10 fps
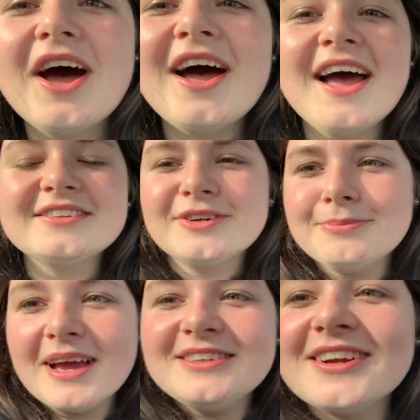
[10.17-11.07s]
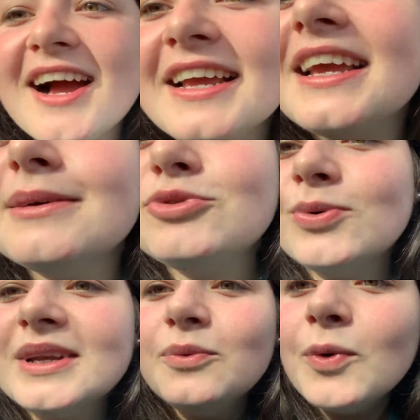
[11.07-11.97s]
As a reminder, I am
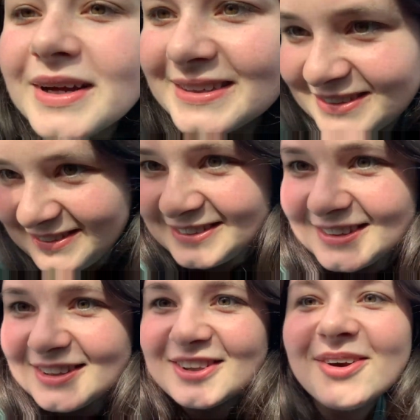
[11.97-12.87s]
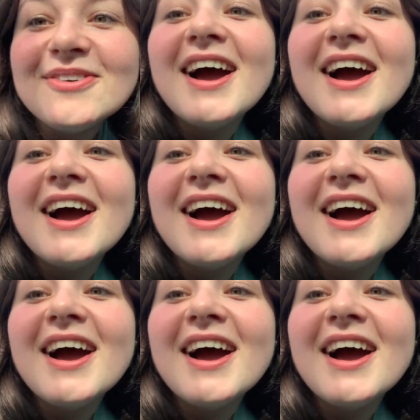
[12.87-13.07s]
twenty-one, so